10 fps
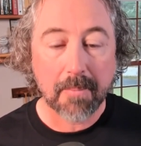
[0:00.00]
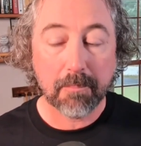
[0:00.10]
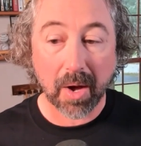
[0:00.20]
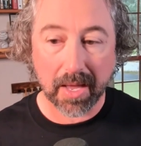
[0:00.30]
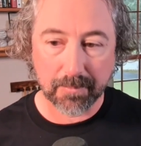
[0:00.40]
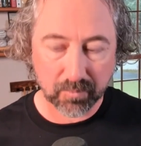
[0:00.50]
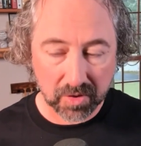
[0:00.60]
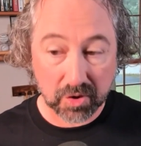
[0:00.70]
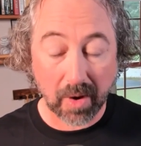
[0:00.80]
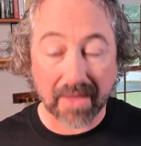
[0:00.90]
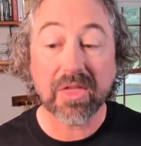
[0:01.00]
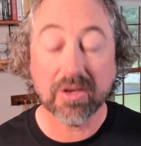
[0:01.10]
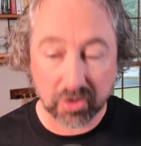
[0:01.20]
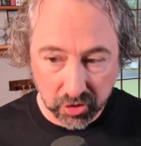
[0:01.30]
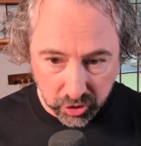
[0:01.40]
but, so I
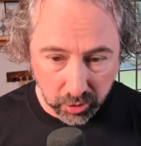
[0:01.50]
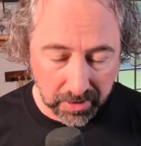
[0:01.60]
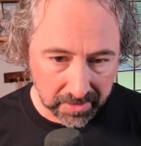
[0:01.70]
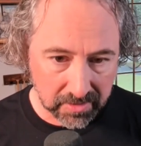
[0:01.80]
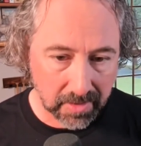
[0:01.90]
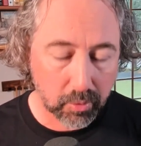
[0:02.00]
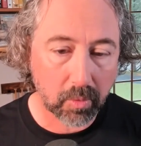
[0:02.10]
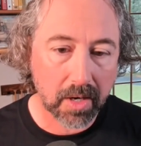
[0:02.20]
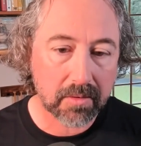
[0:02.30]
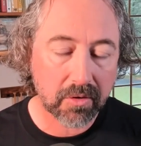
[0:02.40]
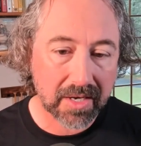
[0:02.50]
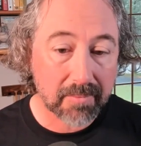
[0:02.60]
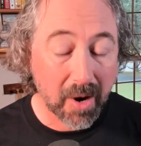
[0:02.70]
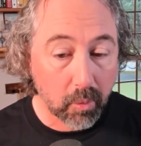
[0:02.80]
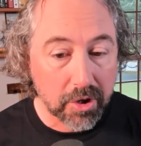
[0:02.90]
think so two things. Number one, think
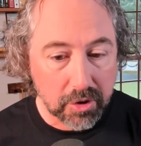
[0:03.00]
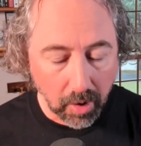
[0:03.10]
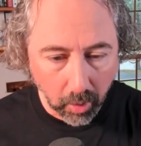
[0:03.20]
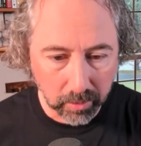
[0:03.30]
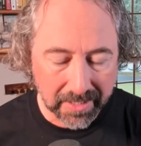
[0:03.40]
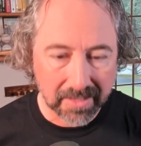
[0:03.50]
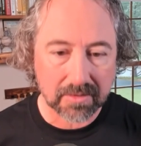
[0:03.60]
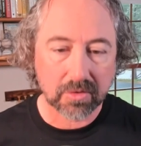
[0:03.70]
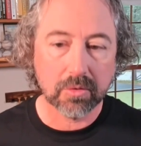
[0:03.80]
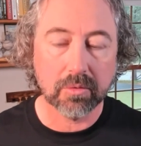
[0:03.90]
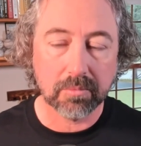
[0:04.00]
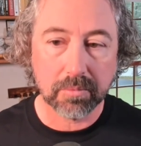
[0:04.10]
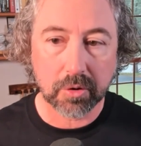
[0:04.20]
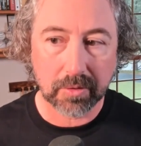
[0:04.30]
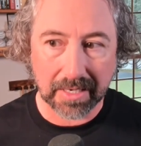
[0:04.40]
about where you are holding it to
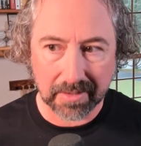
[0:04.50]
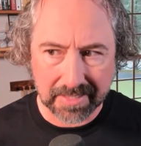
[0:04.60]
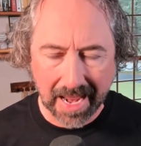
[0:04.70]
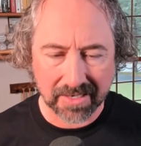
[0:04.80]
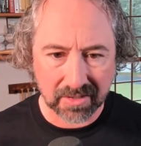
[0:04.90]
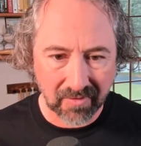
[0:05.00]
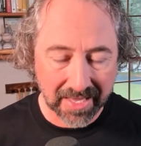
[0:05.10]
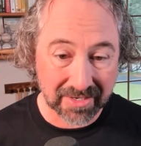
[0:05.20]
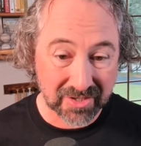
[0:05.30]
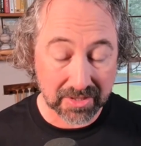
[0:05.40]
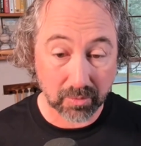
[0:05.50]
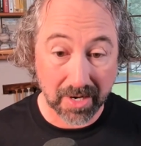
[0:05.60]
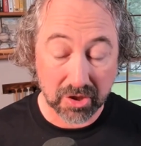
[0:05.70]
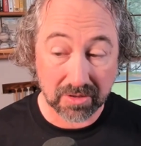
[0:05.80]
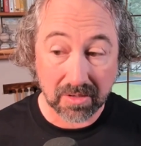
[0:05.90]
create the tax advantage
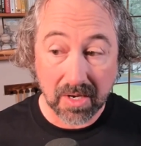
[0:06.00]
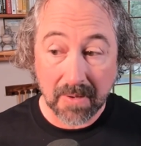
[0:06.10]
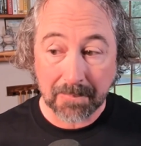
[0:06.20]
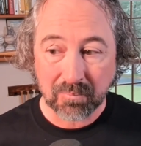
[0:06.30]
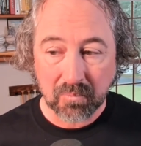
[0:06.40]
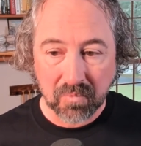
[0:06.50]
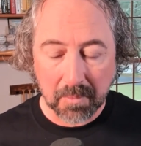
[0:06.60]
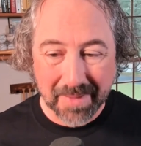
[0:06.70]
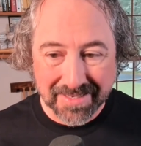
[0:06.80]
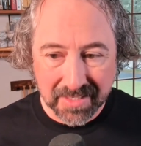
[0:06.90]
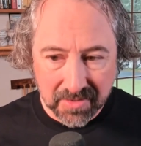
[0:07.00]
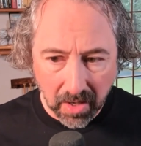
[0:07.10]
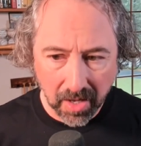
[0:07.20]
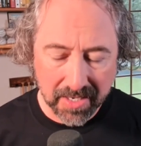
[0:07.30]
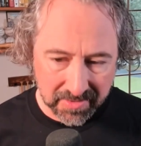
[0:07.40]
situation makes a
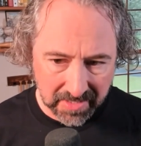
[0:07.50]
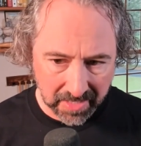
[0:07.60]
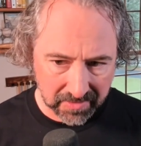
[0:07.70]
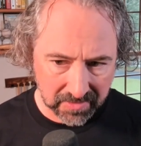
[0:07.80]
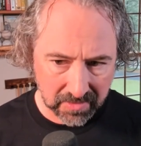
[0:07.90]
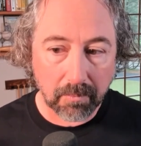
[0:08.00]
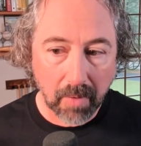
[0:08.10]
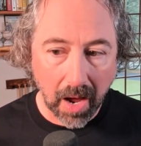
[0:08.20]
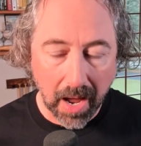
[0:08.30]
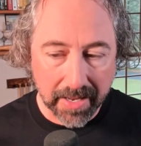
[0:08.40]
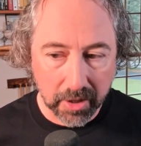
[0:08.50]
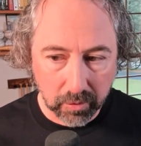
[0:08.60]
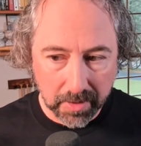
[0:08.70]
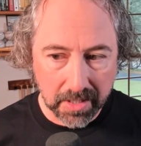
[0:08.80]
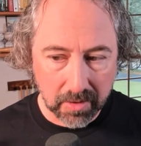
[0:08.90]
ton of sense. I
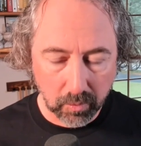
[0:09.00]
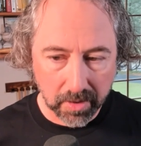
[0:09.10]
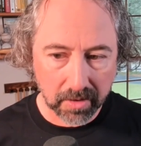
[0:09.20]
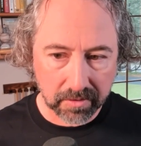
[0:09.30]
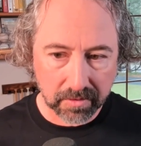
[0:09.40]
agree with